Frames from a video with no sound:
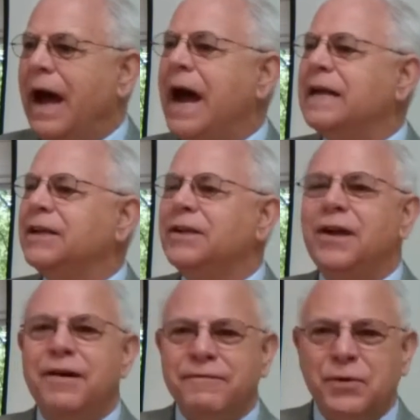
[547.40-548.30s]
I
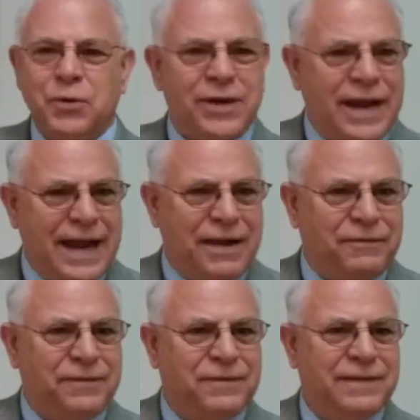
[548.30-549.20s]
love your laugh.
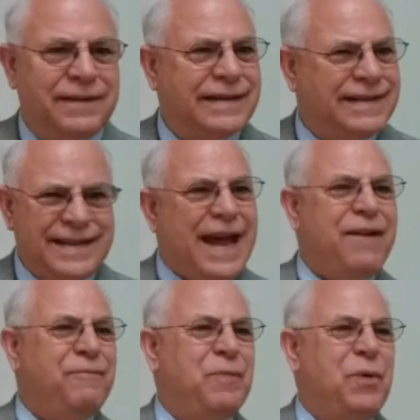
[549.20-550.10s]

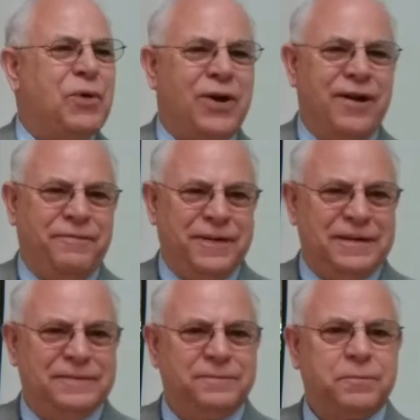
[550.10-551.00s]
Laugh more often.
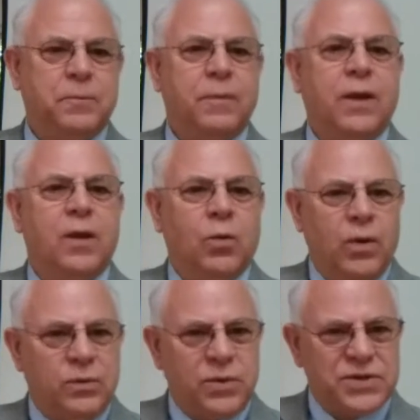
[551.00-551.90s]

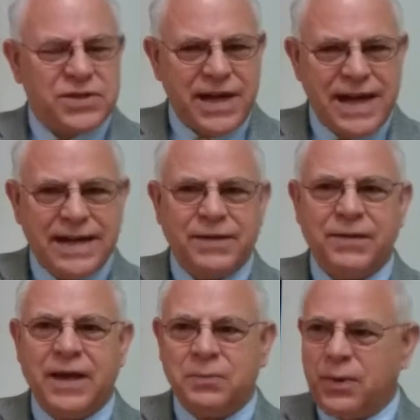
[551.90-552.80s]
What we're saying to
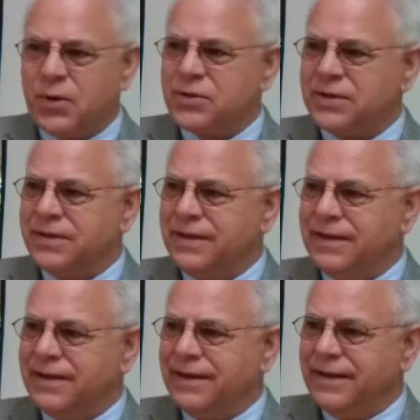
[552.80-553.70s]
that person
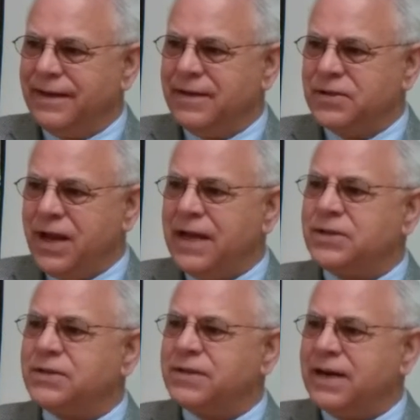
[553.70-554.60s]
is
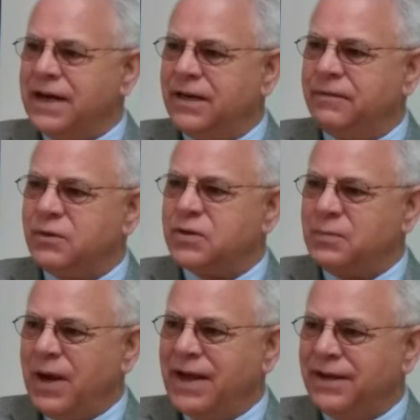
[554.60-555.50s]
not just that I love your
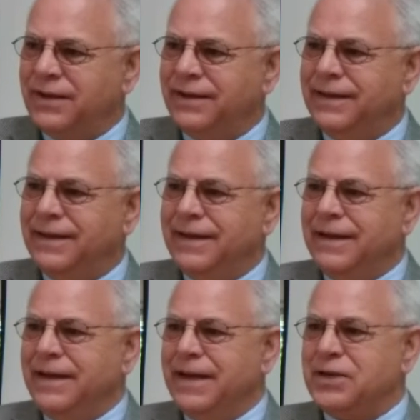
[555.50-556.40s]
smile,
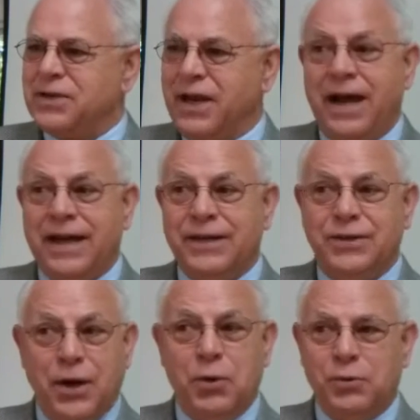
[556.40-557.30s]
it's I
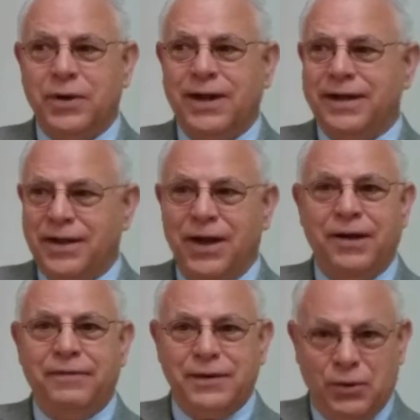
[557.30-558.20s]
don't
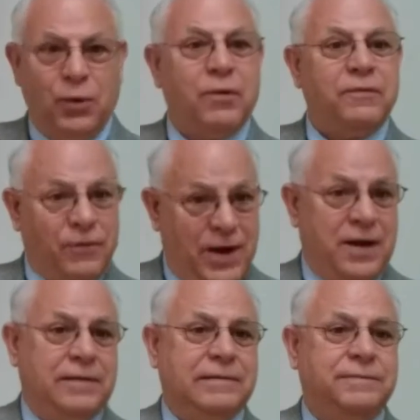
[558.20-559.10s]
love your
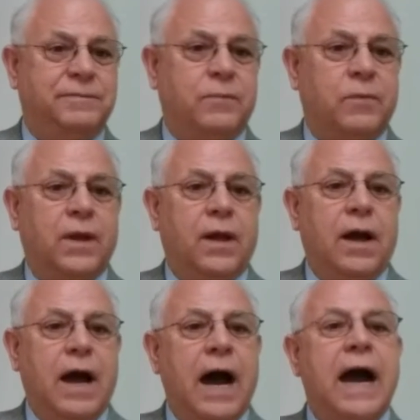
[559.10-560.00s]
frown.
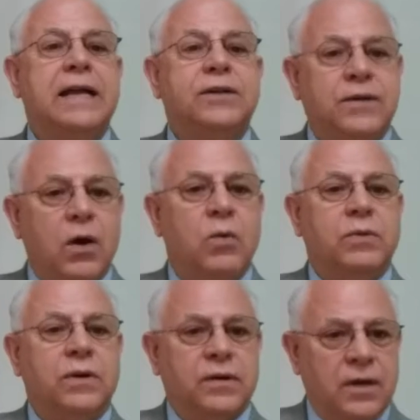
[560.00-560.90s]
I
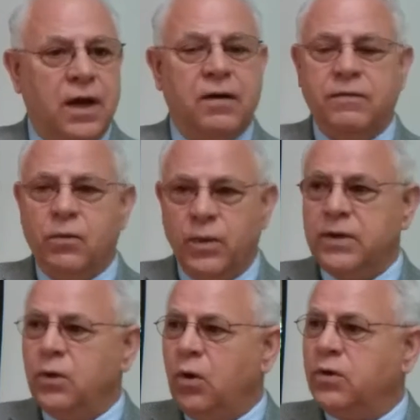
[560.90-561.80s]
don't love
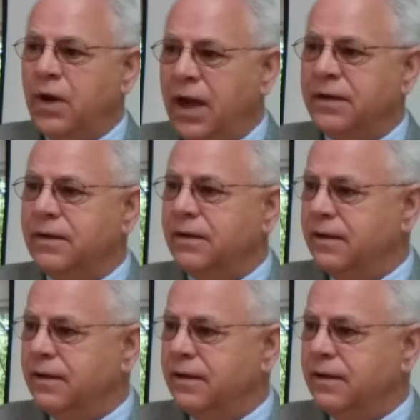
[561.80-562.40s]
when you're not